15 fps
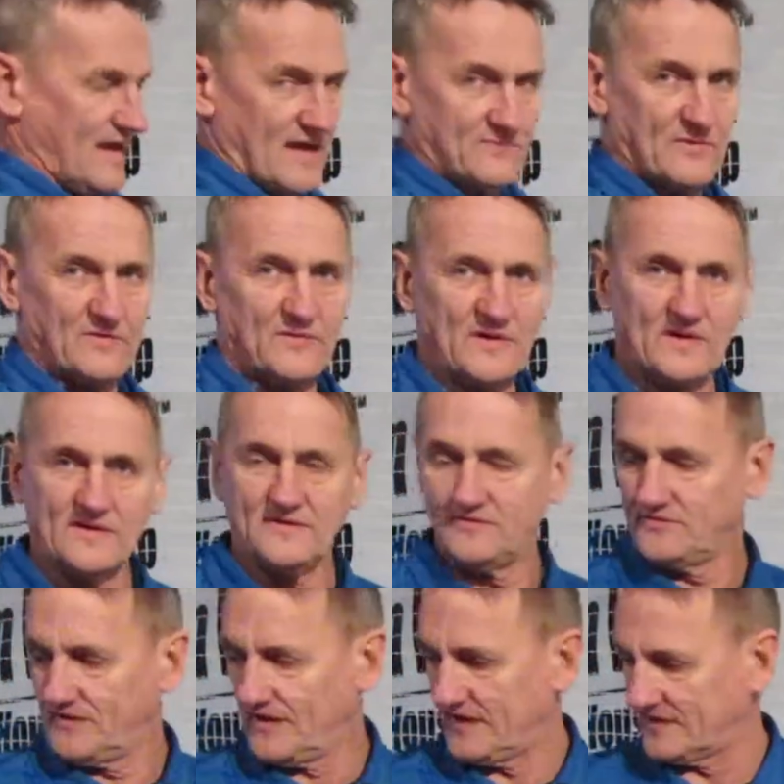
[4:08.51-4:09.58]
And what we're going to do
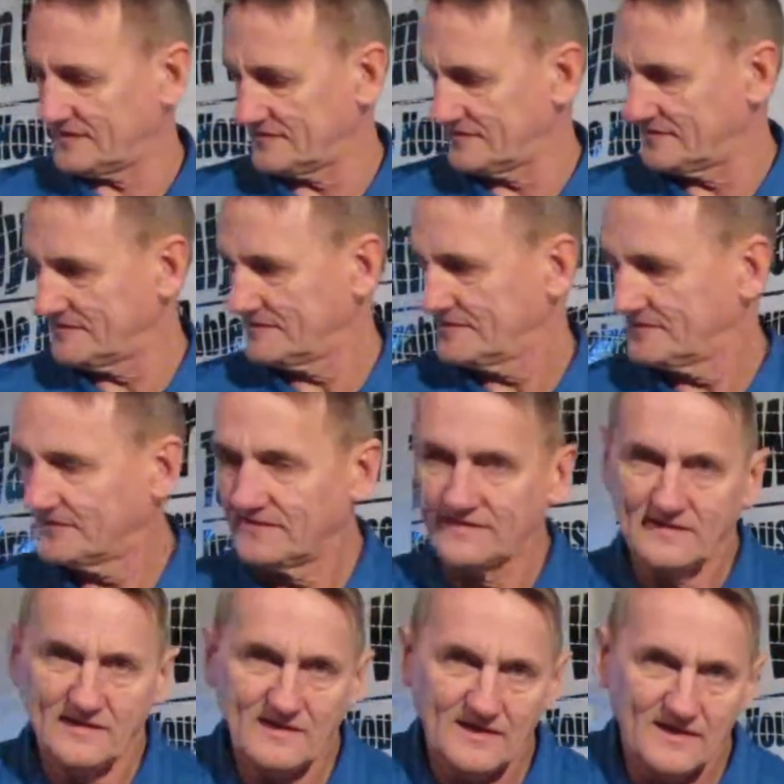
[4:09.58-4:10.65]
next
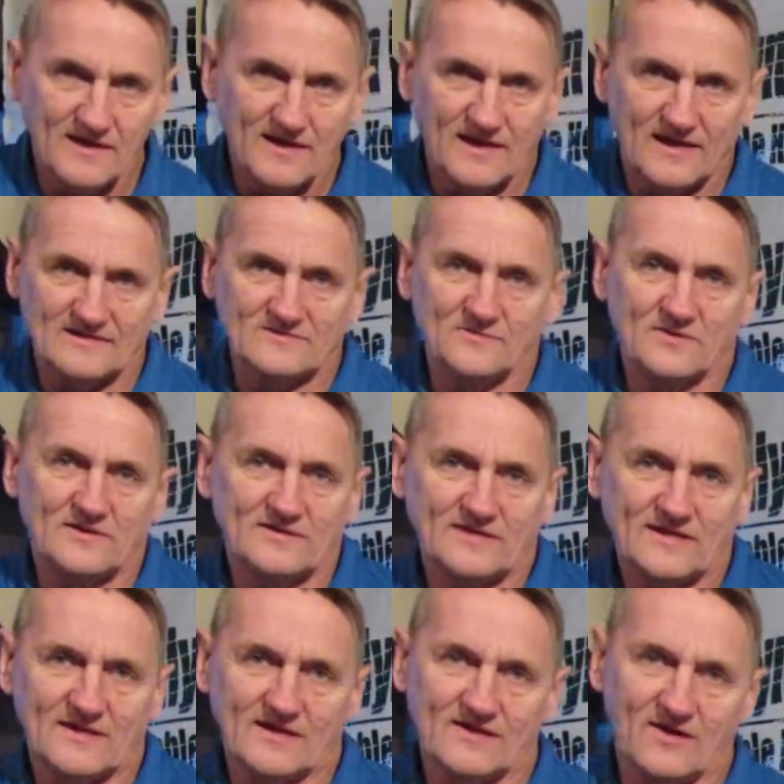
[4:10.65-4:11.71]
is we're going to
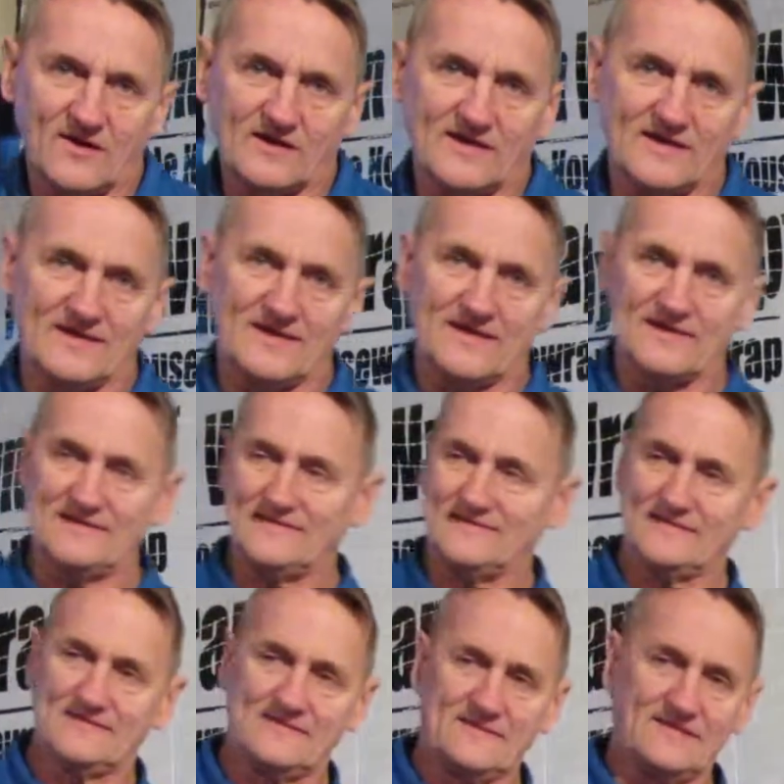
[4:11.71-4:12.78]
take a caulking gun,
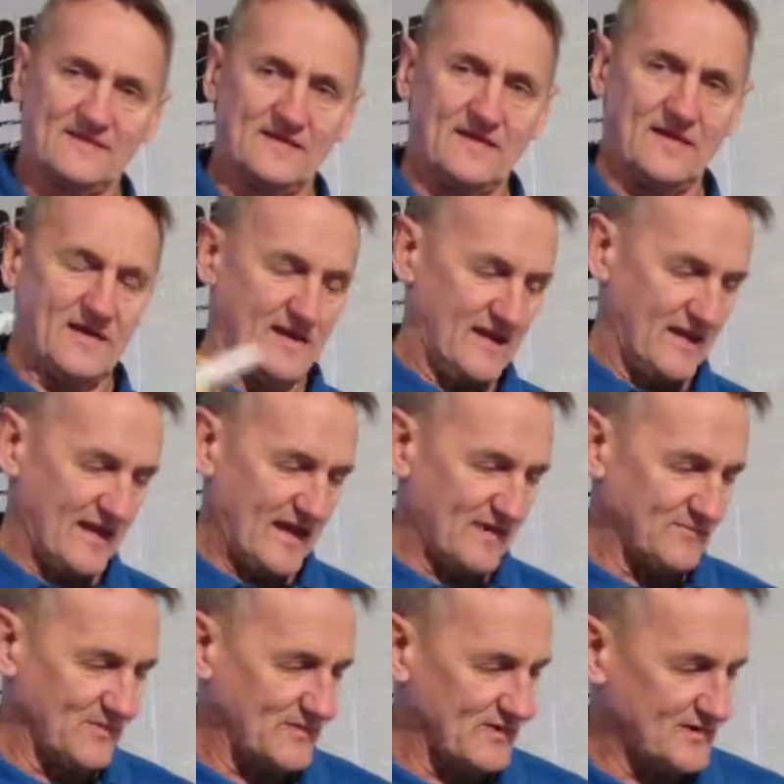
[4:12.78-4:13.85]

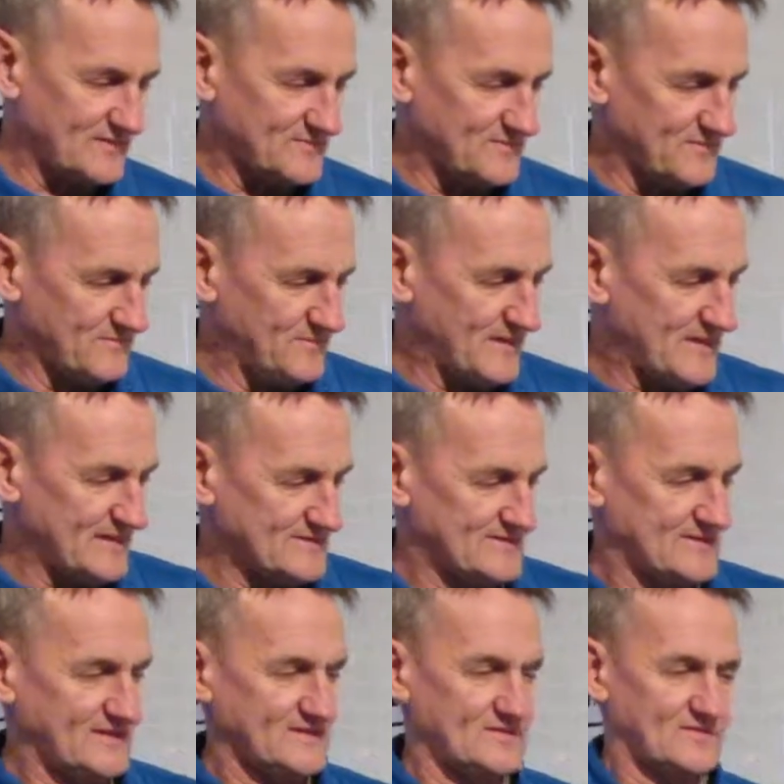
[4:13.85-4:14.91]
and we're going to,
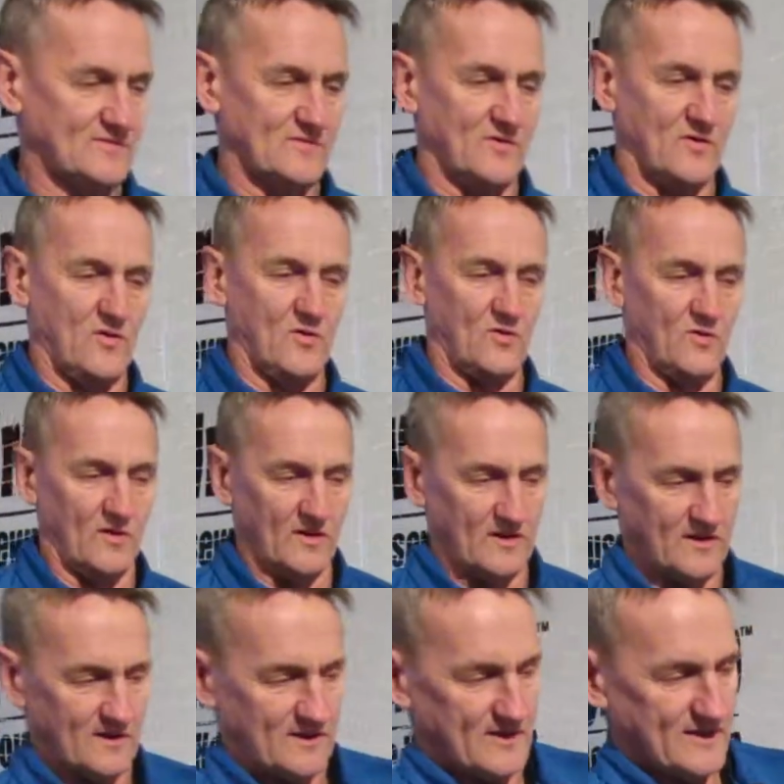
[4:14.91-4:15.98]
because this hole
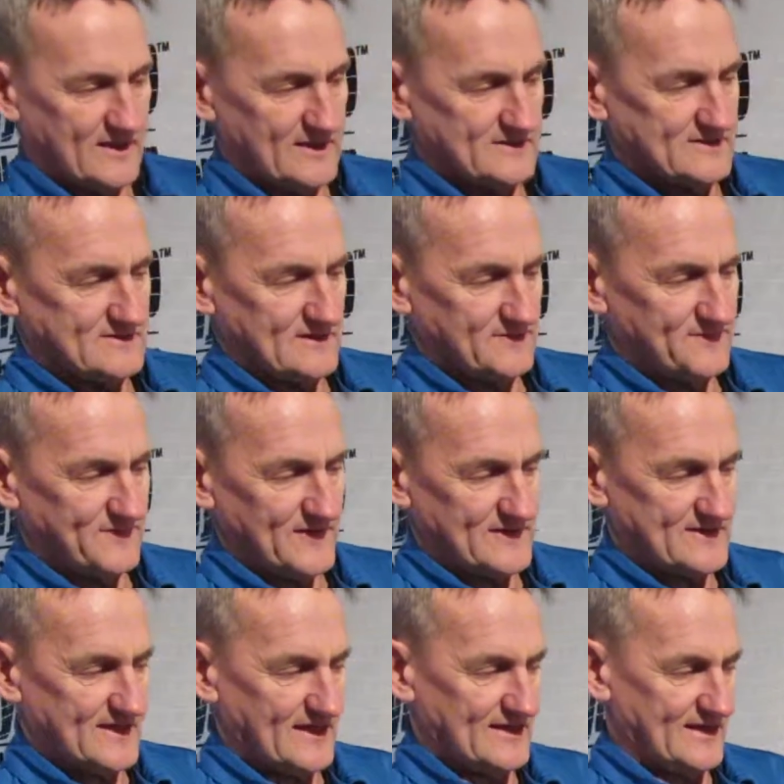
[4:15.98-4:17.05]
is going to
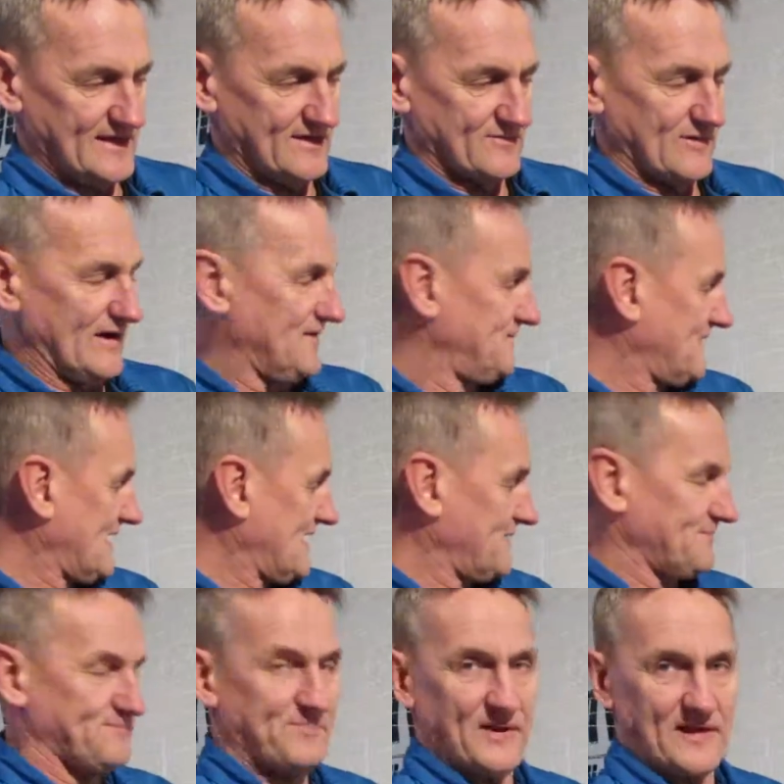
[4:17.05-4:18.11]
fit tightly around
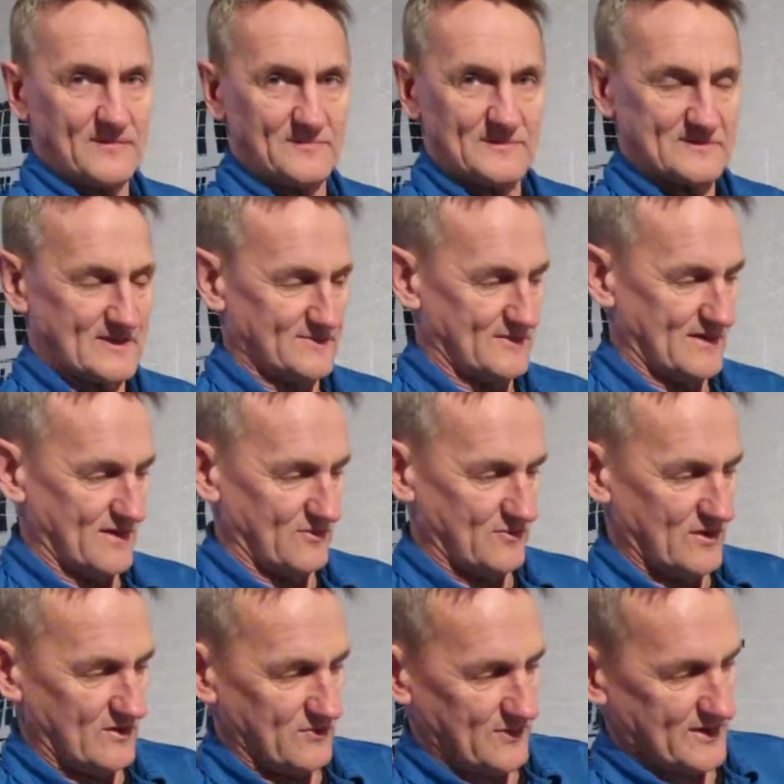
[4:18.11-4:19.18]
that pipe that's coming out of the
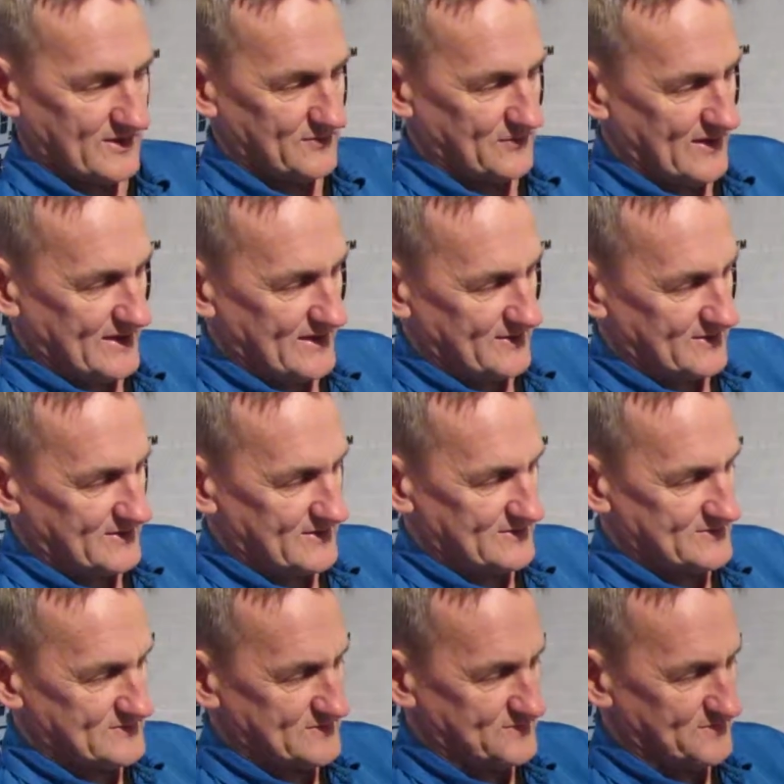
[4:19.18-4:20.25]
wall, we're going to run a
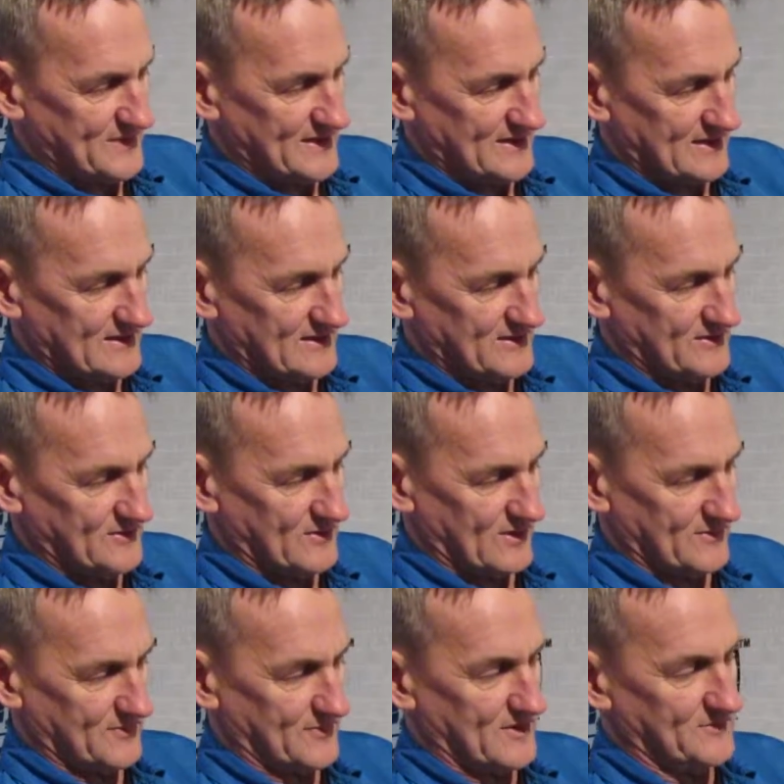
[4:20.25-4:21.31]
good bead of glue
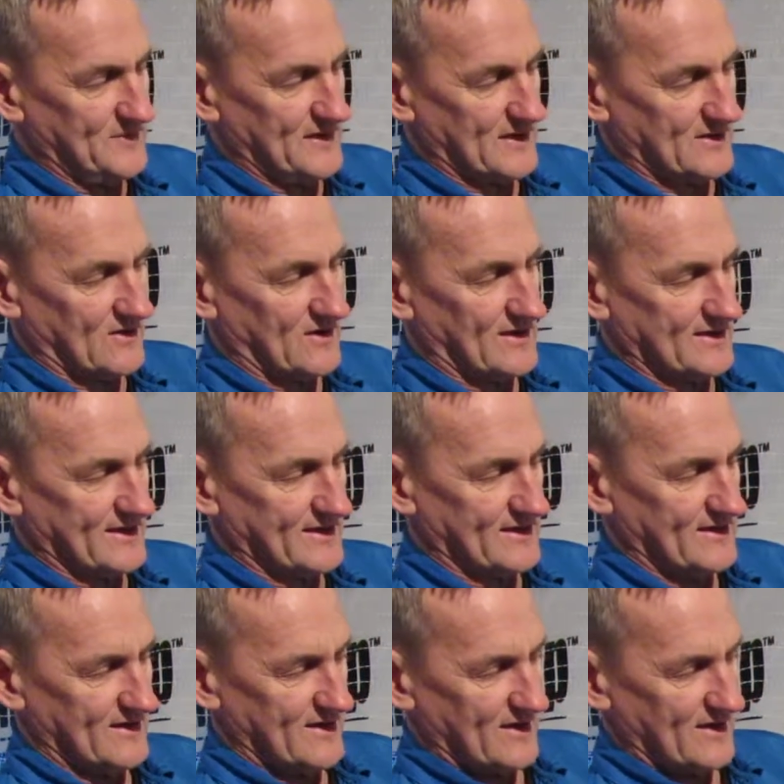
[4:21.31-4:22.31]
or a good bead of caulking